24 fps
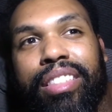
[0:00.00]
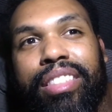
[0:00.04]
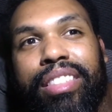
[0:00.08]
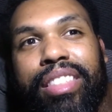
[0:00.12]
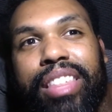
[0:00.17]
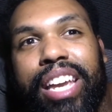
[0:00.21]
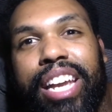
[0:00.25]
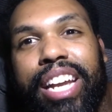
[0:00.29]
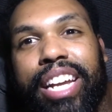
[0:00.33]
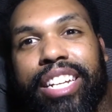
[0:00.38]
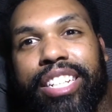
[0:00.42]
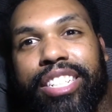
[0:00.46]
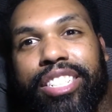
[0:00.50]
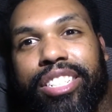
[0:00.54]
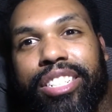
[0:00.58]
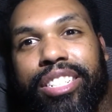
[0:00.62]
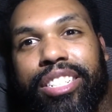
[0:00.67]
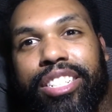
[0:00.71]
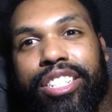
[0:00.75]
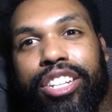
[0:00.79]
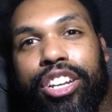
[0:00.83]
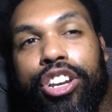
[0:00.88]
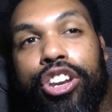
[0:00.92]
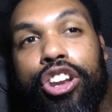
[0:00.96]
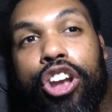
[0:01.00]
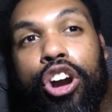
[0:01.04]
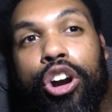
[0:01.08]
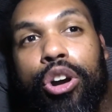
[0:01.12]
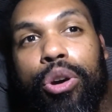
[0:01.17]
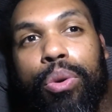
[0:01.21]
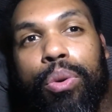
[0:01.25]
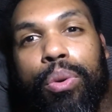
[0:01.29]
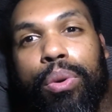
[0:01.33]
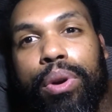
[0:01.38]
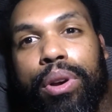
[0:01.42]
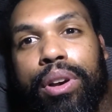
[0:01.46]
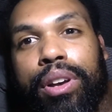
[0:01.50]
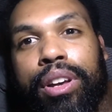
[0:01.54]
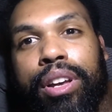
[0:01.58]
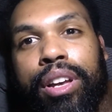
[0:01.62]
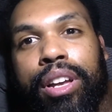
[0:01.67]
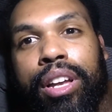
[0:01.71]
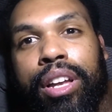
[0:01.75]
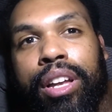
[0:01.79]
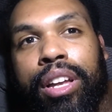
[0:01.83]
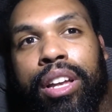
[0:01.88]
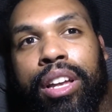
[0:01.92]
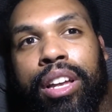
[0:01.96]
things to know,
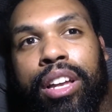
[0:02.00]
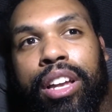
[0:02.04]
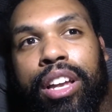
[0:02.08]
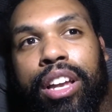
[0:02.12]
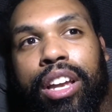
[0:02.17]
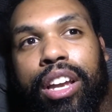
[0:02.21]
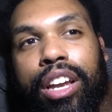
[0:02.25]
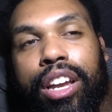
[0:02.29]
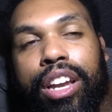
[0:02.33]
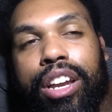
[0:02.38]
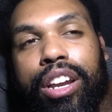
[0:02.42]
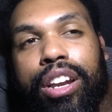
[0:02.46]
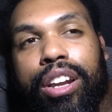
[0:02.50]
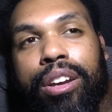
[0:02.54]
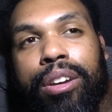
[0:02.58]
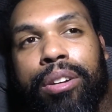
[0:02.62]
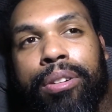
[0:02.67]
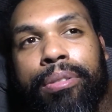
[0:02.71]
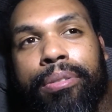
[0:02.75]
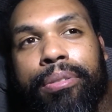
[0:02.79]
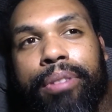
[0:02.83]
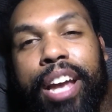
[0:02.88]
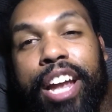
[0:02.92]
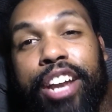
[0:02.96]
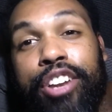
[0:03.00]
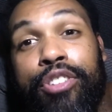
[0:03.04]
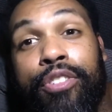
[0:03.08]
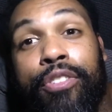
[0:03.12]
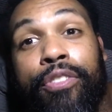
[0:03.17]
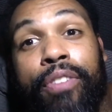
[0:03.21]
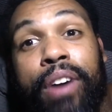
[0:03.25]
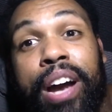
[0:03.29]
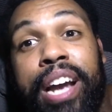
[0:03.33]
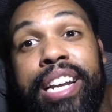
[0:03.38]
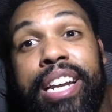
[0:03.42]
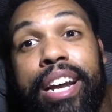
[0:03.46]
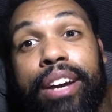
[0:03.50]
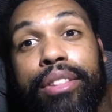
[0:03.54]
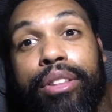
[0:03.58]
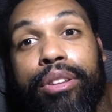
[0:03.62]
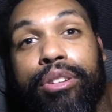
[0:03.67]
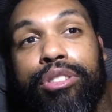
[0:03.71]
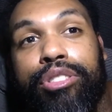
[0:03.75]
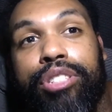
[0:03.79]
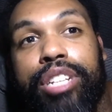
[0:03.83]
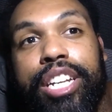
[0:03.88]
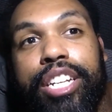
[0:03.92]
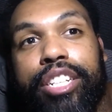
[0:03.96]
you know, and you find out
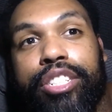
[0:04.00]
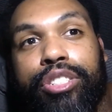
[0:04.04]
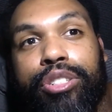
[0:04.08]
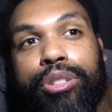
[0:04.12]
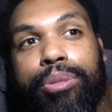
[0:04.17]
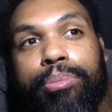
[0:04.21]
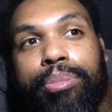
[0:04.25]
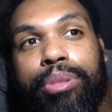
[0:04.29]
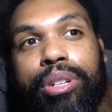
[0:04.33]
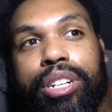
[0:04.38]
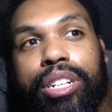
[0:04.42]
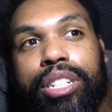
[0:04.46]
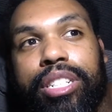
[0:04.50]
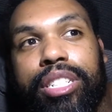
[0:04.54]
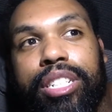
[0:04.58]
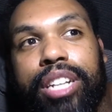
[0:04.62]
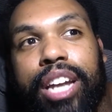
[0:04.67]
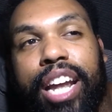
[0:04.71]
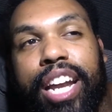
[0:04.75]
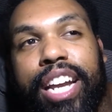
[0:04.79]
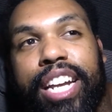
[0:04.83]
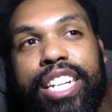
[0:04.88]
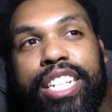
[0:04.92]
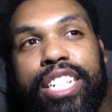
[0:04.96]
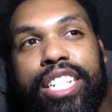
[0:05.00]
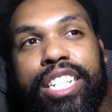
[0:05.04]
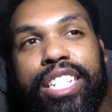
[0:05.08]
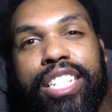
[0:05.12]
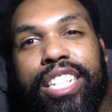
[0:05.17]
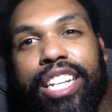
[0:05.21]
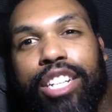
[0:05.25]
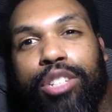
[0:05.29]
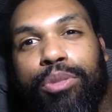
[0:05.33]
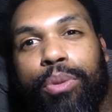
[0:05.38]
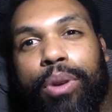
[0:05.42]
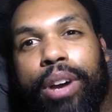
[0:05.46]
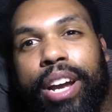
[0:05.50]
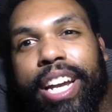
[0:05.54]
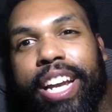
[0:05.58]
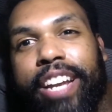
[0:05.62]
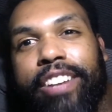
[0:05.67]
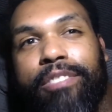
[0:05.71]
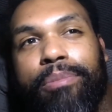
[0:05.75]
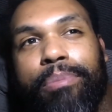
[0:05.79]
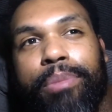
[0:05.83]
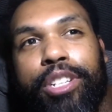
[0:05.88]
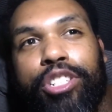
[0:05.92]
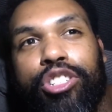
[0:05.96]
those things through books. And it's just, that's why it
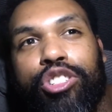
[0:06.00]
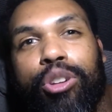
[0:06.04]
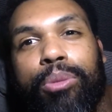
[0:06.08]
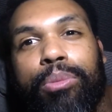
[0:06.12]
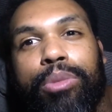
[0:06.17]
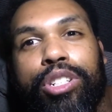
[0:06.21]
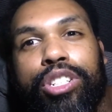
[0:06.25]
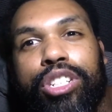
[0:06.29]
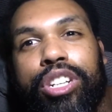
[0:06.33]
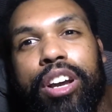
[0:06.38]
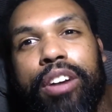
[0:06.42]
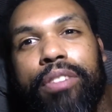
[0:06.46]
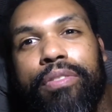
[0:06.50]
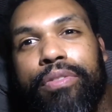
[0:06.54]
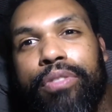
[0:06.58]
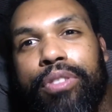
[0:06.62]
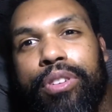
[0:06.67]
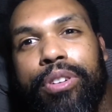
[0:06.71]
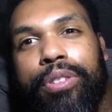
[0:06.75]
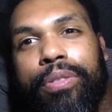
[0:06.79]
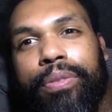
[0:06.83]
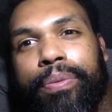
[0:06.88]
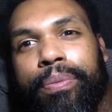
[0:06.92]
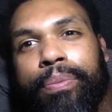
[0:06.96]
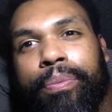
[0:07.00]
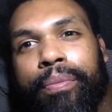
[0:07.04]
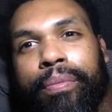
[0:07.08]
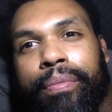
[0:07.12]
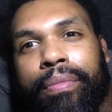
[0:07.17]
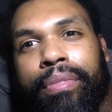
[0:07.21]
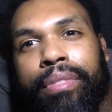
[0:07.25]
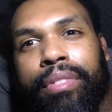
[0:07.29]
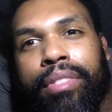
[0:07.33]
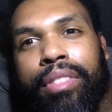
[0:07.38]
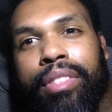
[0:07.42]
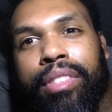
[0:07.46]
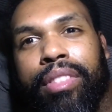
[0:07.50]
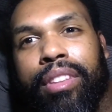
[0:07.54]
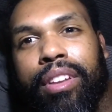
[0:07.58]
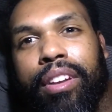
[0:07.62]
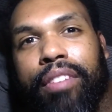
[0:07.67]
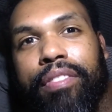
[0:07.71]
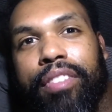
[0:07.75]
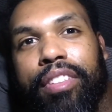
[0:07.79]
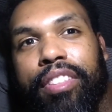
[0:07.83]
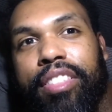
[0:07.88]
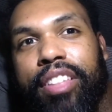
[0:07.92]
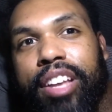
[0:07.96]
gives me so much comfort.
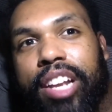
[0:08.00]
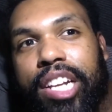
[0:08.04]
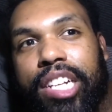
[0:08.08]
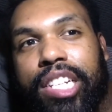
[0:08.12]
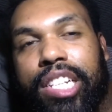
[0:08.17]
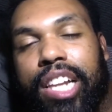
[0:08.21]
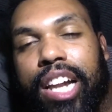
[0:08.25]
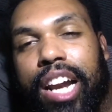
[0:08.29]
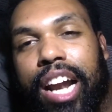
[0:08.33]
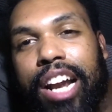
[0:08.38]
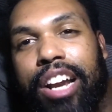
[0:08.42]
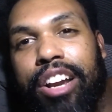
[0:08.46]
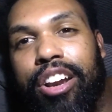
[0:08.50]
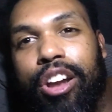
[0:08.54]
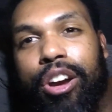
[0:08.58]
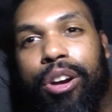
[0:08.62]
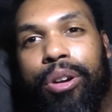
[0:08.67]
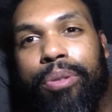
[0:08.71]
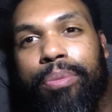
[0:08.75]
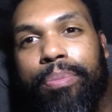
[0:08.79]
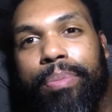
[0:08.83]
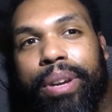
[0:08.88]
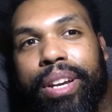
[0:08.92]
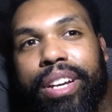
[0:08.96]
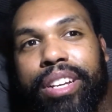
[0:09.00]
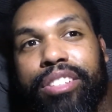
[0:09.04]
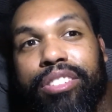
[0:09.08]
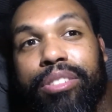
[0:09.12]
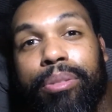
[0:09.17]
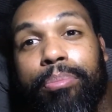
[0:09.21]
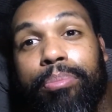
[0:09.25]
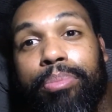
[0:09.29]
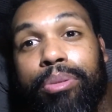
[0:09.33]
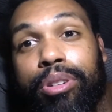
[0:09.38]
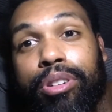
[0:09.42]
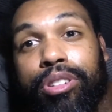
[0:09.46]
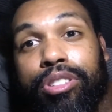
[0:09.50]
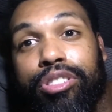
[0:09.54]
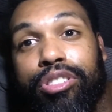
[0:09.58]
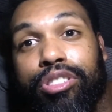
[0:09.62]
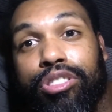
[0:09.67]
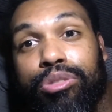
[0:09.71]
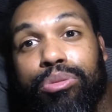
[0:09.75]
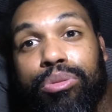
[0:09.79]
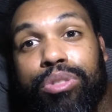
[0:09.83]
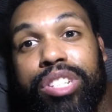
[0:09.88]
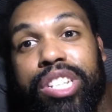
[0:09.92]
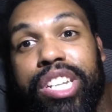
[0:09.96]
The things that I know, because the books
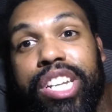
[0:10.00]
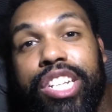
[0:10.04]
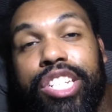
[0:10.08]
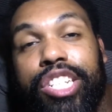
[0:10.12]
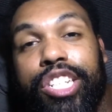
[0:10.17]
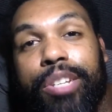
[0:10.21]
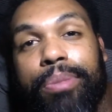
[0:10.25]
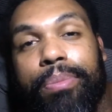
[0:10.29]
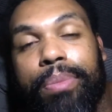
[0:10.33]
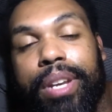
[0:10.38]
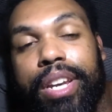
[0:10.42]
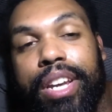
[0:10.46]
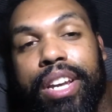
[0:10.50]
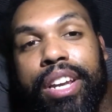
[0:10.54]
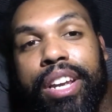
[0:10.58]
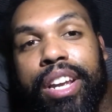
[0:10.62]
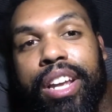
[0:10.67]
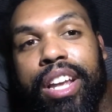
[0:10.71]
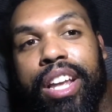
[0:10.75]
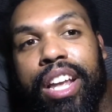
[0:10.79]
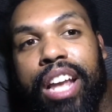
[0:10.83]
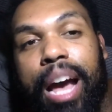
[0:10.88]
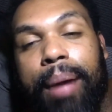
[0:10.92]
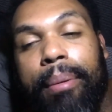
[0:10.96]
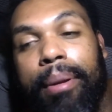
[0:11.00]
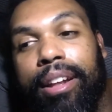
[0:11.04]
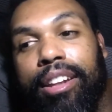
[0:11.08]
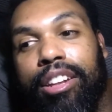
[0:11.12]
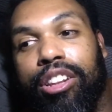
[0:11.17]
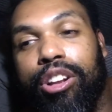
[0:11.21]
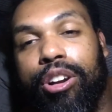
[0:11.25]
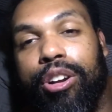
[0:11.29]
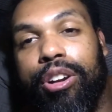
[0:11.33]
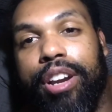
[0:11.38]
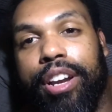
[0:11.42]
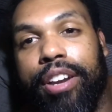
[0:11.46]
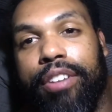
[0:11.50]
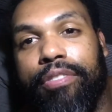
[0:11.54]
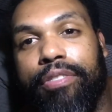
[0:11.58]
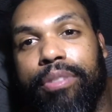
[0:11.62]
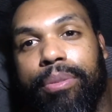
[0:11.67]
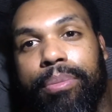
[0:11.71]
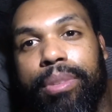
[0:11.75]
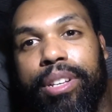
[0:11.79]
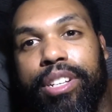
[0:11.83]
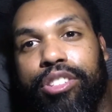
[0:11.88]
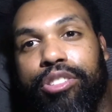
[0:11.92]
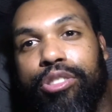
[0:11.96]
is what teaching me. I'm not learning
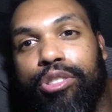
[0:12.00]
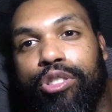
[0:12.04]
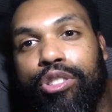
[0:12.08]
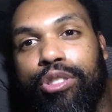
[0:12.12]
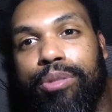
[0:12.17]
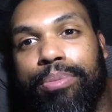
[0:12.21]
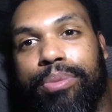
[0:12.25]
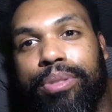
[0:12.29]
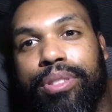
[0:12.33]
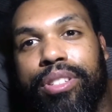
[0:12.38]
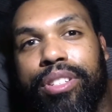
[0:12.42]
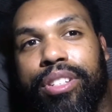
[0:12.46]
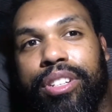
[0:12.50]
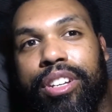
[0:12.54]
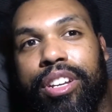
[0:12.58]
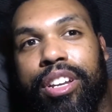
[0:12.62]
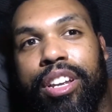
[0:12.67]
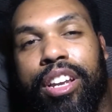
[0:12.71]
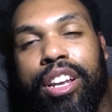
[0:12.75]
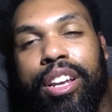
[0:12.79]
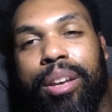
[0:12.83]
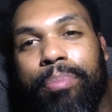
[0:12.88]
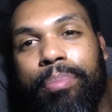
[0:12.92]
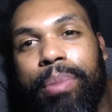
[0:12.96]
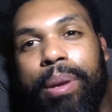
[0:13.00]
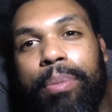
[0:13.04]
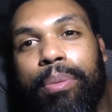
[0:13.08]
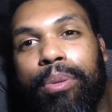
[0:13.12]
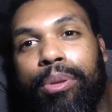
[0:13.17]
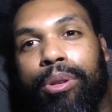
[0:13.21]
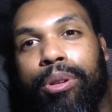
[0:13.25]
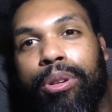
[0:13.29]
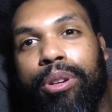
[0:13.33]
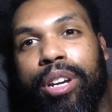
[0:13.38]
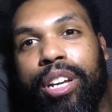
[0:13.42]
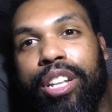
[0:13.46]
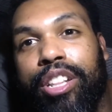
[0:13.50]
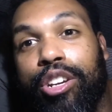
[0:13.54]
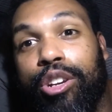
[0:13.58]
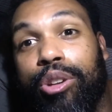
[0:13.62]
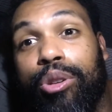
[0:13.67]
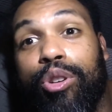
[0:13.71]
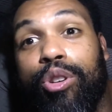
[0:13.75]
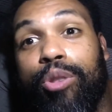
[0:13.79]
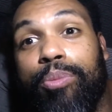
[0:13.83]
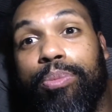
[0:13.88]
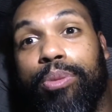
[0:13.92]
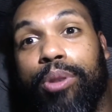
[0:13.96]
from these groups people in the
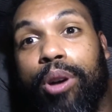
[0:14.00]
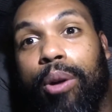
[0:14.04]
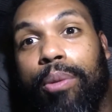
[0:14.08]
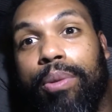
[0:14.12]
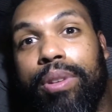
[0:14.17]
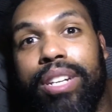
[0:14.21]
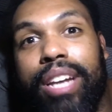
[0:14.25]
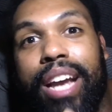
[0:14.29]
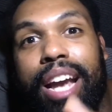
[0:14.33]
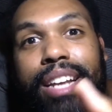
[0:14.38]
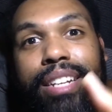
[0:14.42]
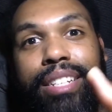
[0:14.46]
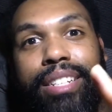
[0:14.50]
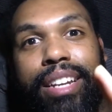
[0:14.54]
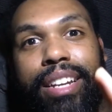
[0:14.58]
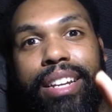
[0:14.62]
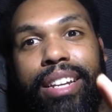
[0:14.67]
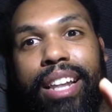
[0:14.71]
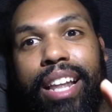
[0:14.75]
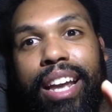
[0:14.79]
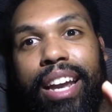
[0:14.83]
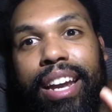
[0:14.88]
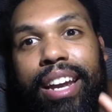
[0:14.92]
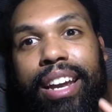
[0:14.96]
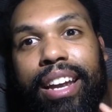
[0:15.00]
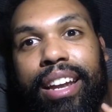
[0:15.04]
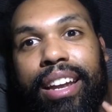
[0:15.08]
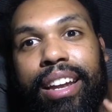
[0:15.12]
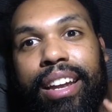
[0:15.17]
group always asking like,